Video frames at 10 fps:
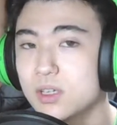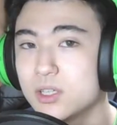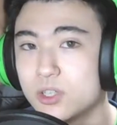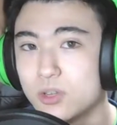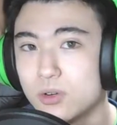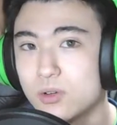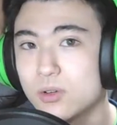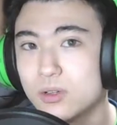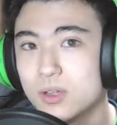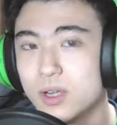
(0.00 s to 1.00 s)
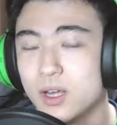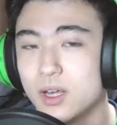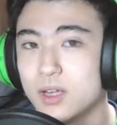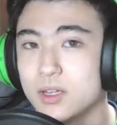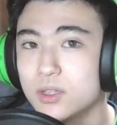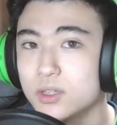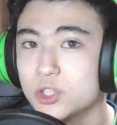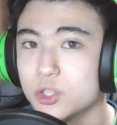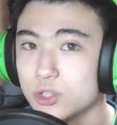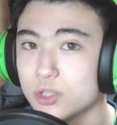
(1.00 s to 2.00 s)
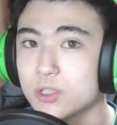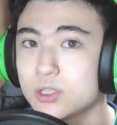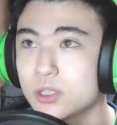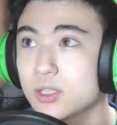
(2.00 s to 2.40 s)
circle, and it should